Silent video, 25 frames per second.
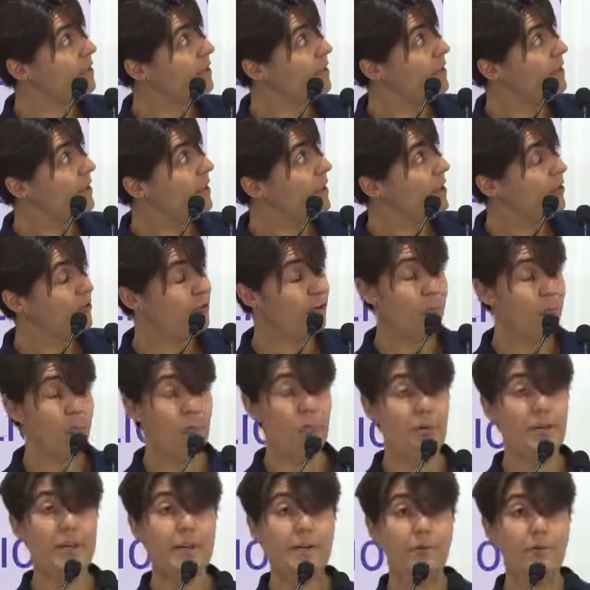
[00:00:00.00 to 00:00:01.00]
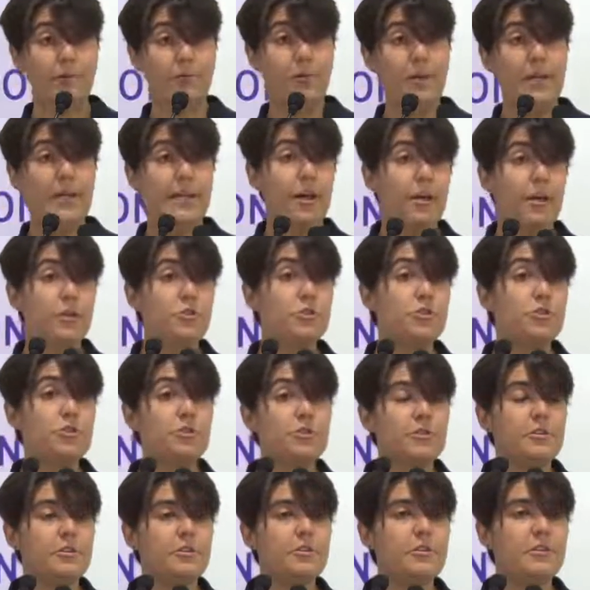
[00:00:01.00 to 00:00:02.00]
So we are really
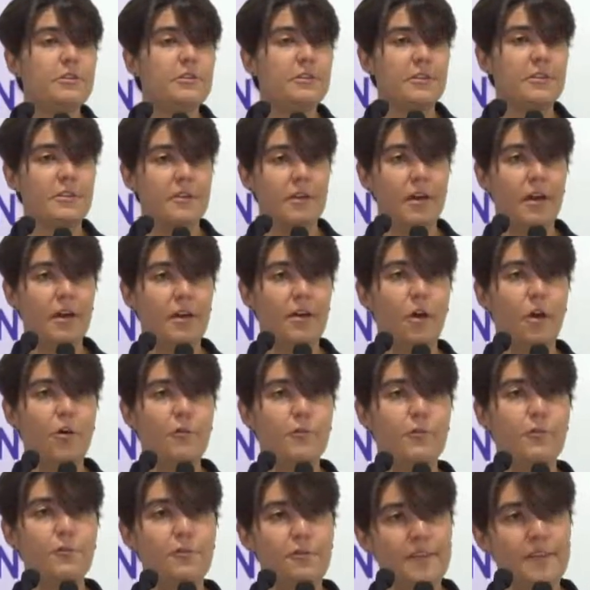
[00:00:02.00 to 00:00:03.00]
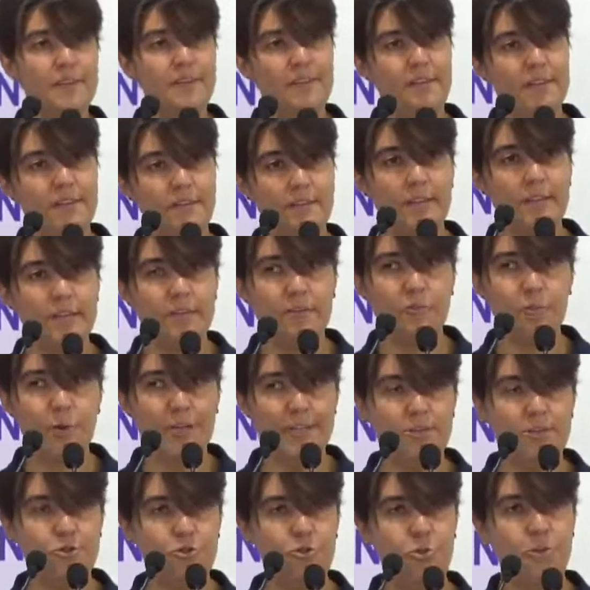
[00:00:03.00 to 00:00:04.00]
unsure of the physics that really
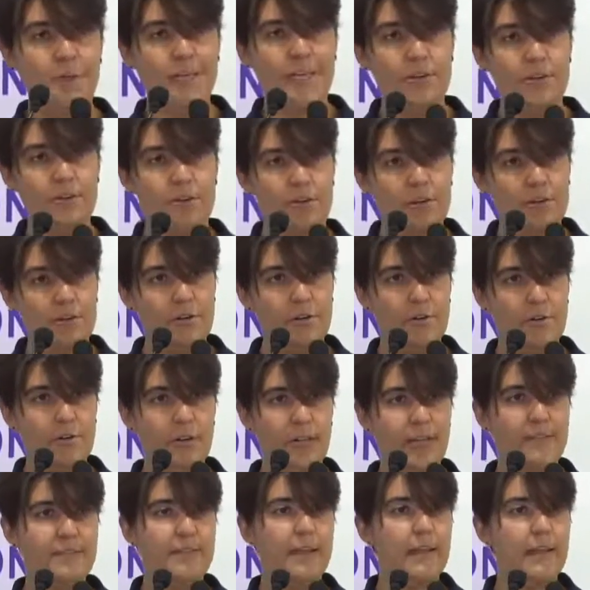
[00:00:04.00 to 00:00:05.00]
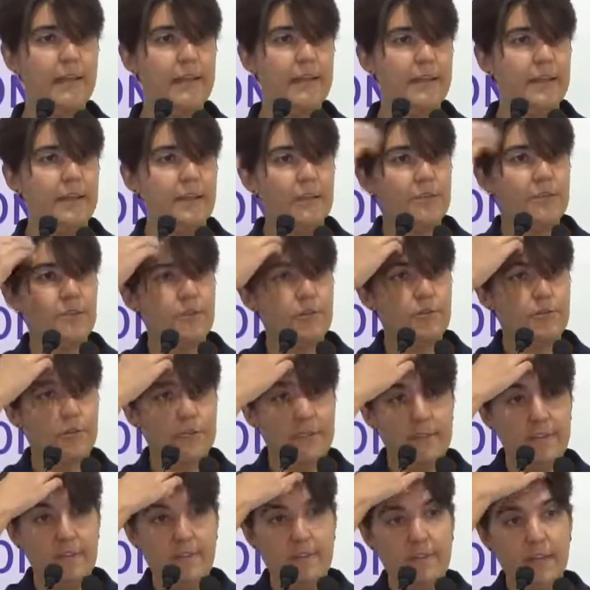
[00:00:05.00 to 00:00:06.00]
trigger exactly the
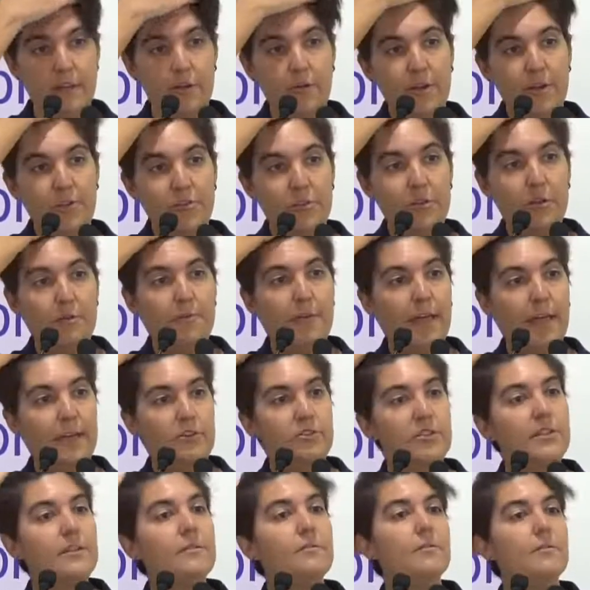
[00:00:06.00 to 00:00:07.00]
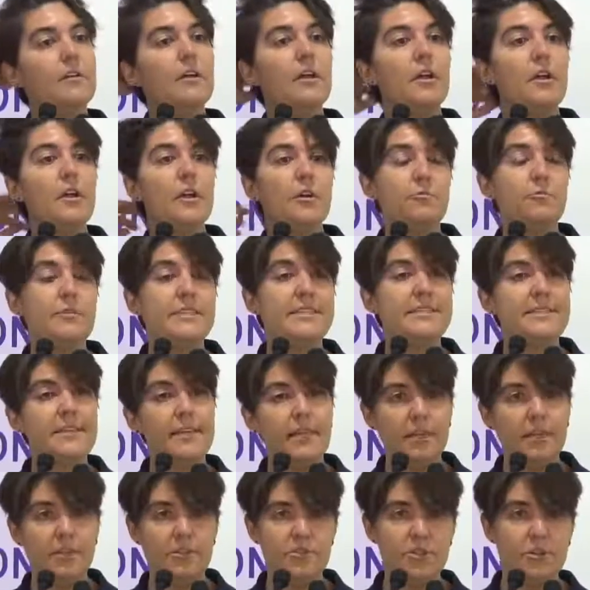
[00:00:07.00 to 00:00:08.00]
disintegration of ice shelf. We see
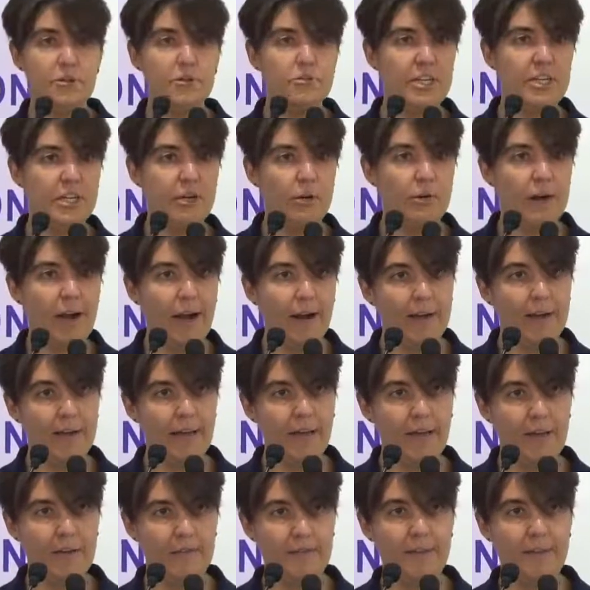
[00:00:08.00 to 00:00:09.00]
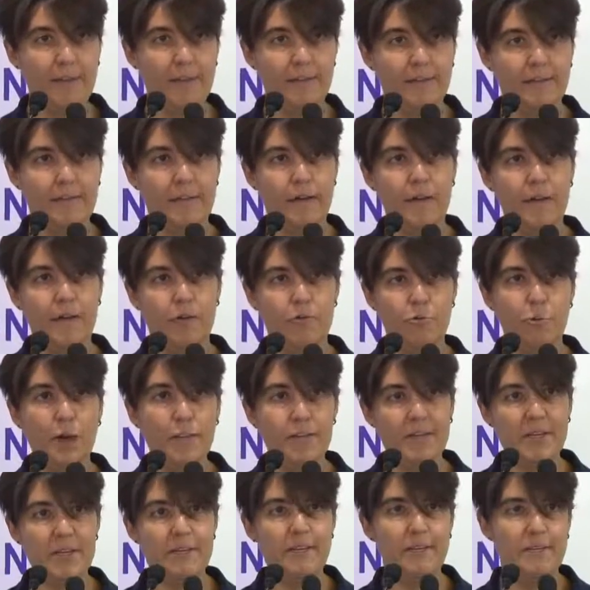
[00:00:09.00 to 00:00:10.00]
in geological archives that
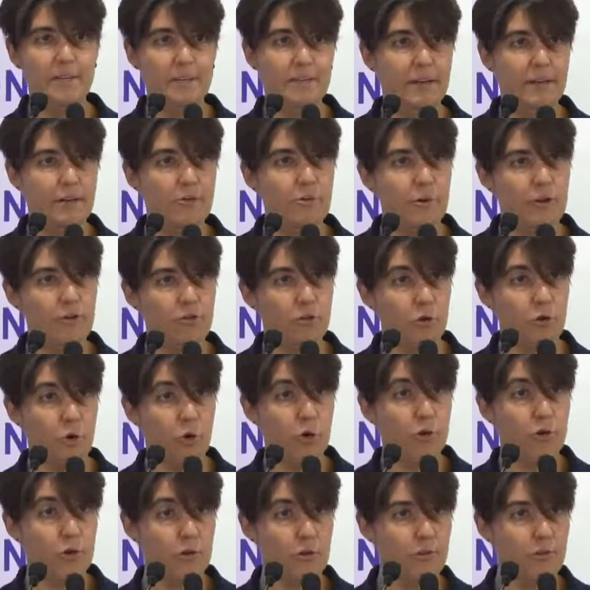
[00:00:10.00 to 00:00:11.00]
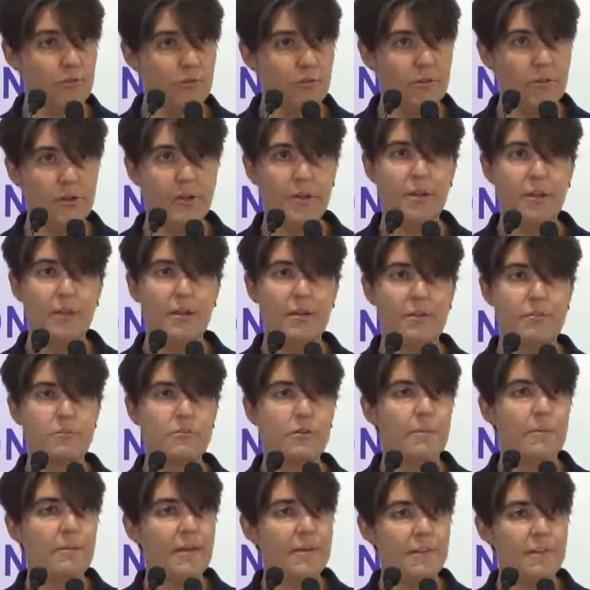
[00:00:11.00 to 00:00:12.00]
rapid disintegration occurs,
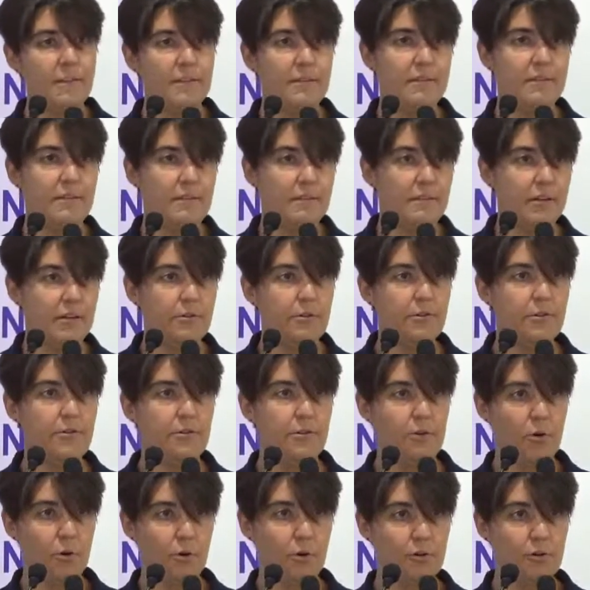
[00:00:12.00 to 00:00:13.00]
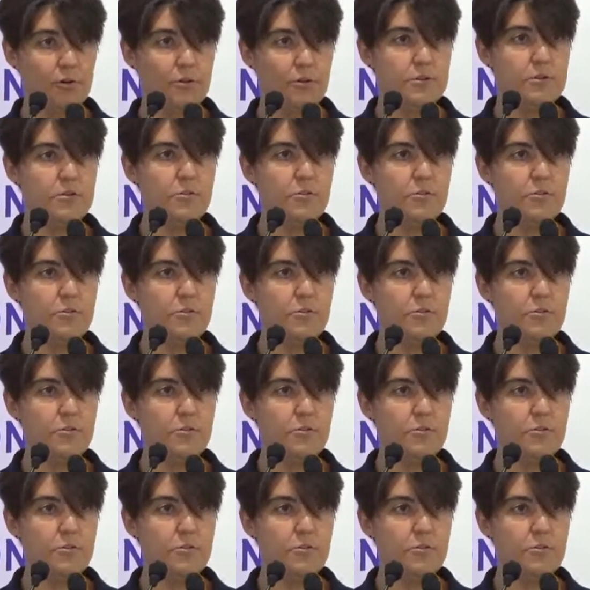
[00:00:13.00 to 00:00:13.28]
dramatic disintegration occurs.